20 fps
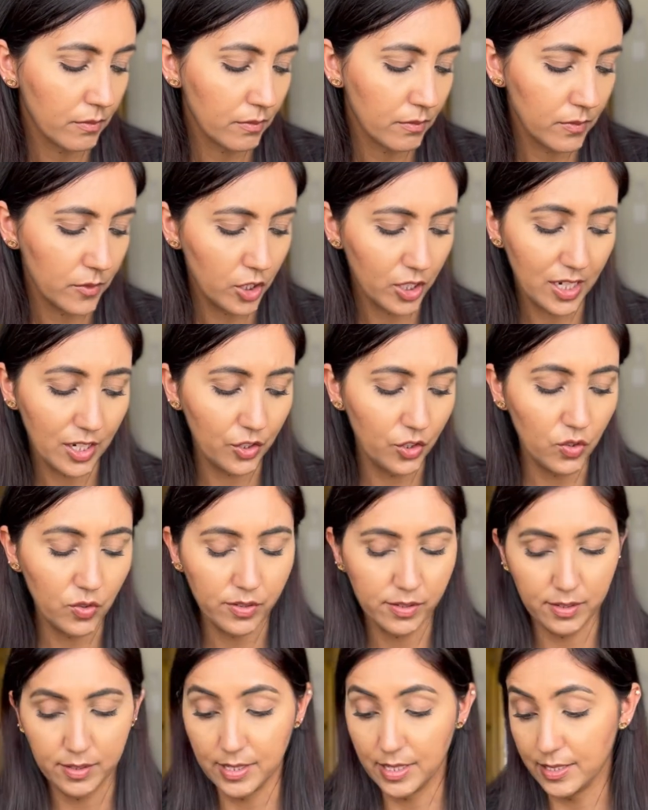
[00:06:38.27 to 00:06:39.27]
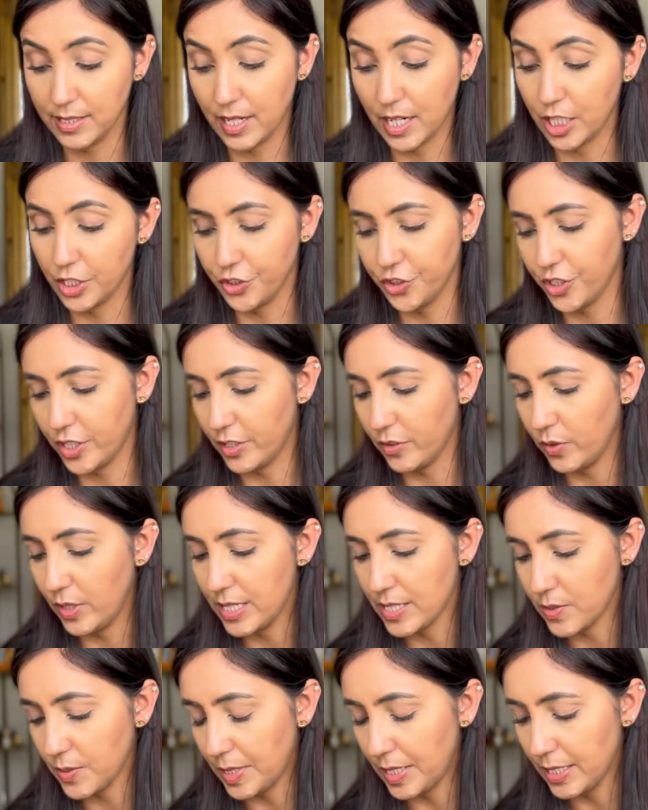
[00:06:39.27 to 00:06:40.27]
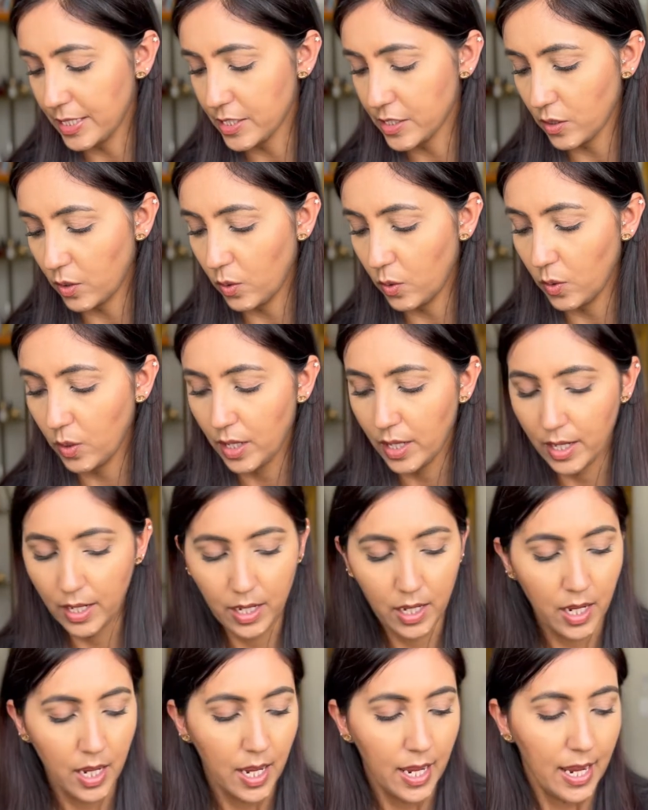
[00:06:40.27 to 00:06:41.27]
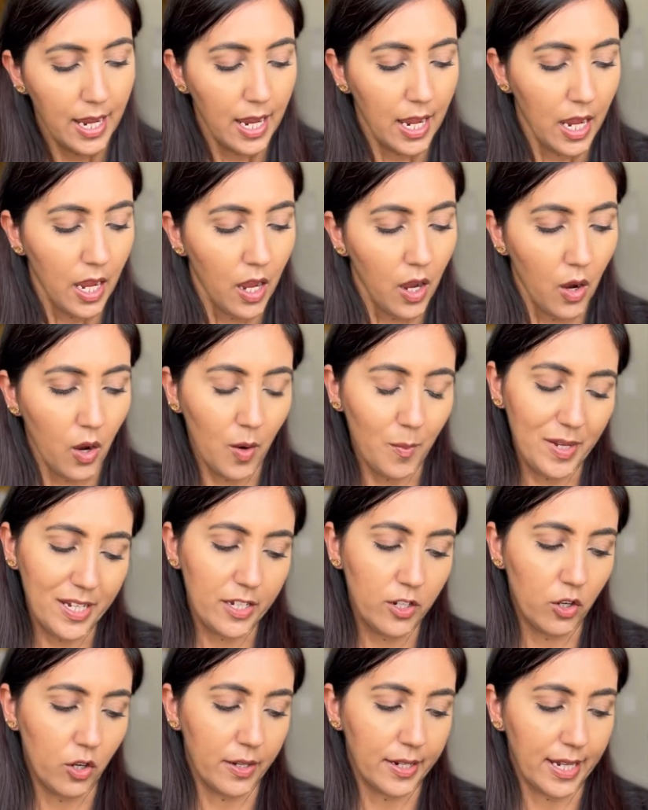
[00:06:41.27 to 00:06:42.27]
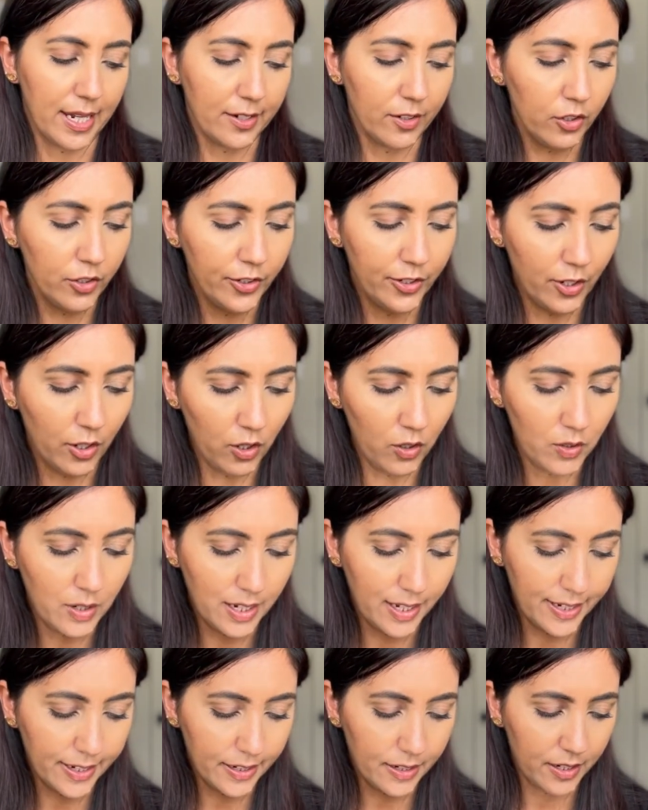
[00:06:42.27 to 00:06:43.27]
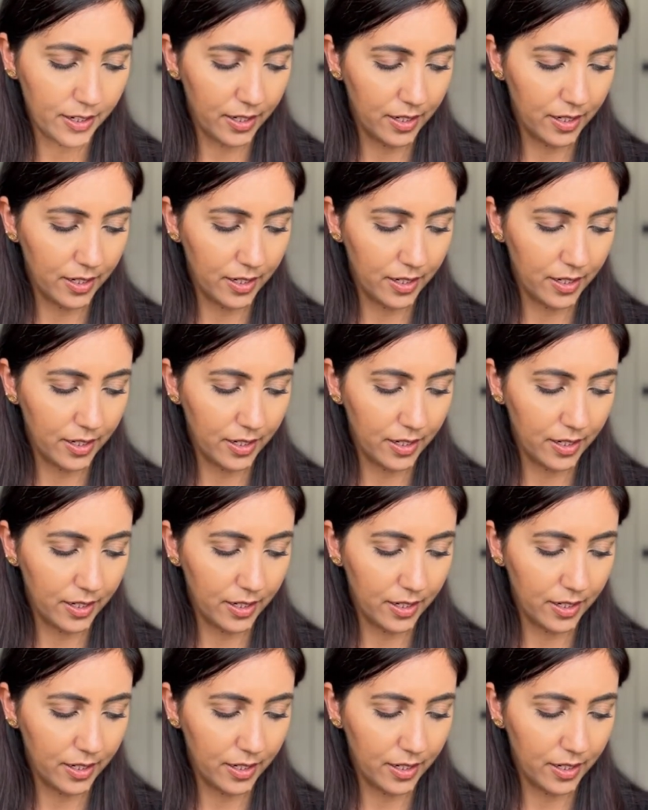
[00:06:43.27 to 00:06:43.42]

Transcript: you can use this as an eyeshadow as well so oh my god I don't know like